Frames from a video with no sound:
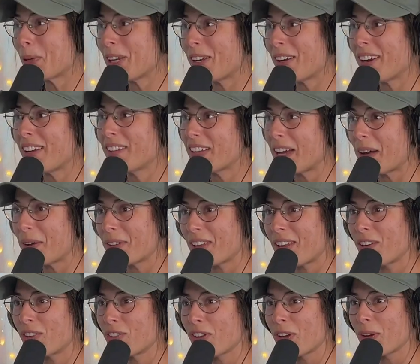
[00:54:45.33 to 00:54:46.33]
crazy. I was
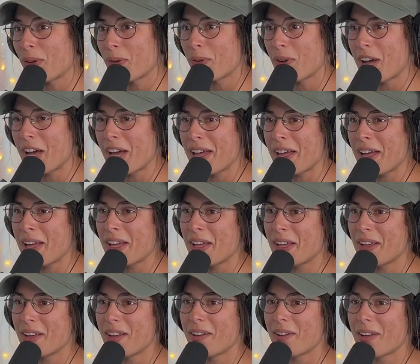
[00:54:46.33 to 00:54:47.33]
at a show
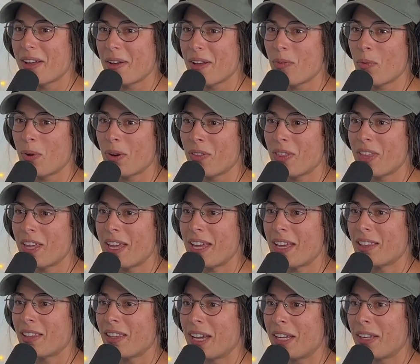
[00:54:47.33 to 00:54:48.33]
where the
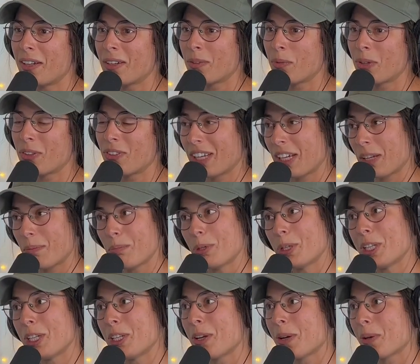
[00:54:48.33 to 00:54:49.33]
headliner was like a
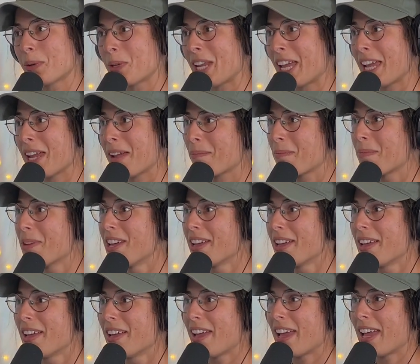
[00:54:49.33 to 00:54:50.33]
pretty known name,
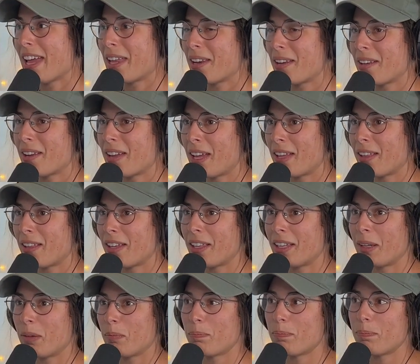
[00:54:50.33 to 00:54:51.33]
and I
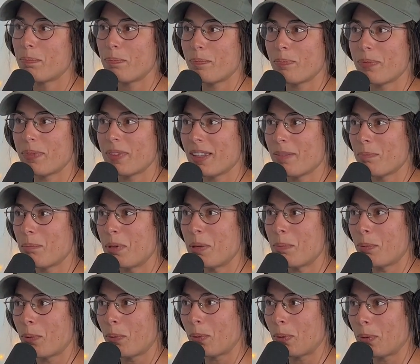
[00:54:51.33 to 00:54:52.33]
like
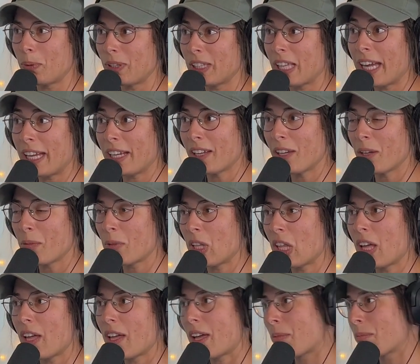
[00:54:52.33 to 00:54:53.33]
people like him a
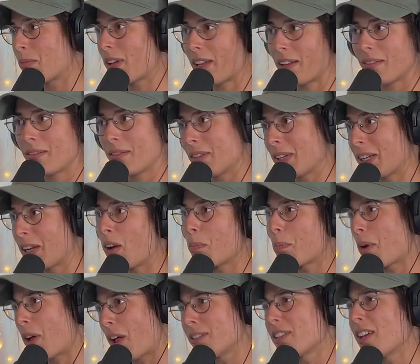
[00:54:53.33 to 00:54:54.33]
lot. I'm like,
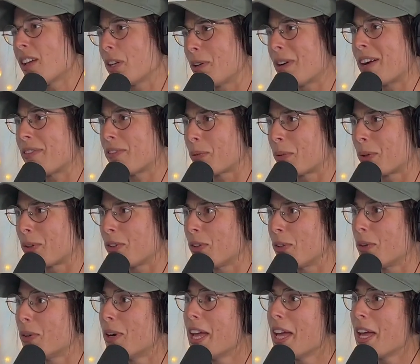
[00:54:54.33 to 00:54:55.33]
I'll tell you afterwards
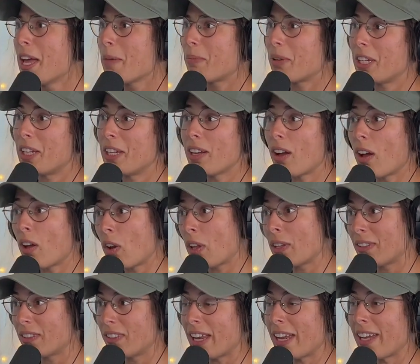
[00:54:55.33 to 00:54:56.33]
who, but he got
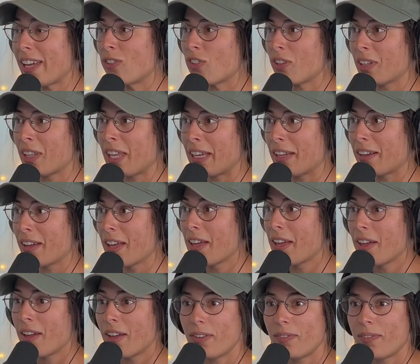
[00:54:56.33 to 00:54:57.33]
on stage and like
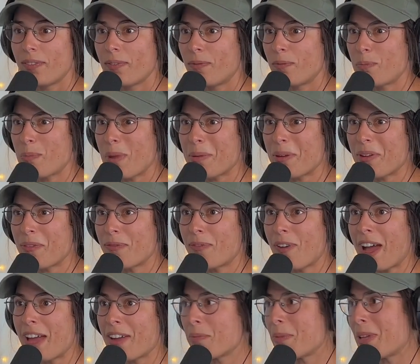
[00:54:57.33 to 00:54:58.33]
maybe
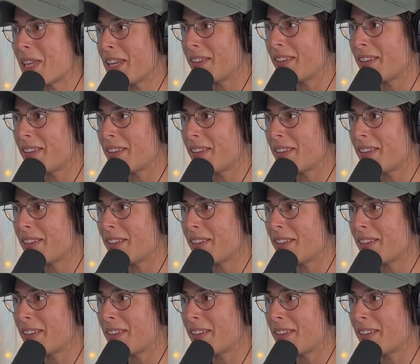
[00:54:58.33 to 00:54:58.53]
5 minutes